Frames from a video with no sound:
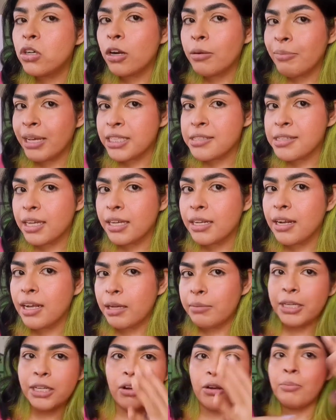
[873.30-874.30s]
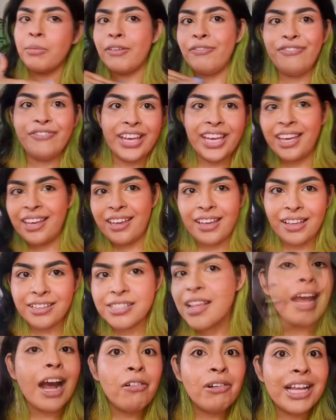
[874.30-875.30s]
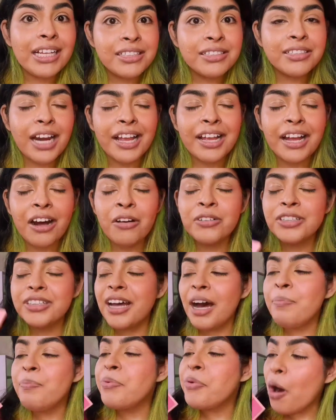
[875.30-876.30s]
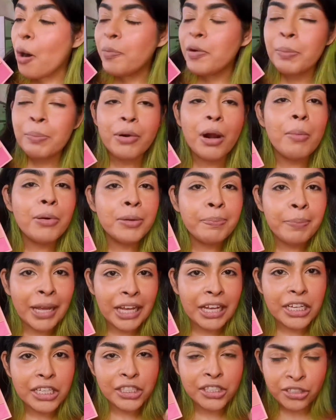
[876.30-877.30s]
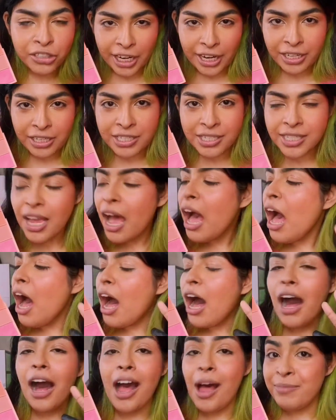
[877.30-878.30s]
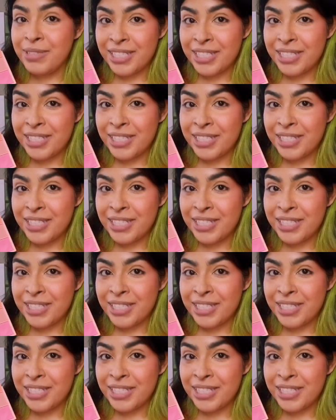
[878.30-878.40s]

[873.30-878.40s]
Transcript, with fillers: on my skin. I mean, on my face. Now let's try out the proper, proper pinkish shades. Uh, I'm